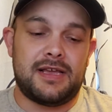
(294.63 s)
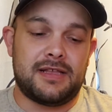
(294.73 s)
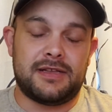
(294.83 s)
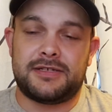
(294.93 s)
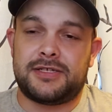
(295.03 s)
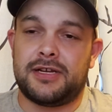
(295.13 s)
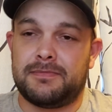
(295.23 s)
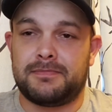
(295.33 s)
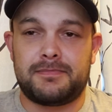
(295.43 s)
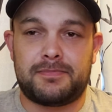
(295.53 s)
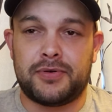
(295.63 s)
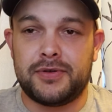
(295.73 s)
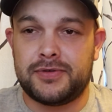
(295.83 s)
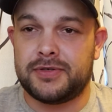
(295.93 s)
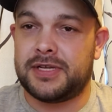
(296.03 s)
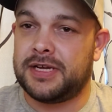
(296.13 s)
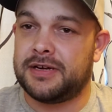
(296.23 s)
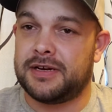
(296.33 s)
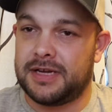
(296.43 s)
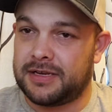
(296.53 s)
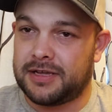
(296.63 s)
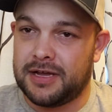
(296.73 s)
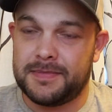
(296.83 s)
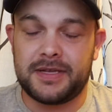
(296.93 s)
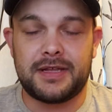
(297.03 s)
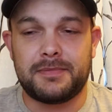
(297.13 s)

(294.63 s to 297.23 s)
There's some producers here in Cumming,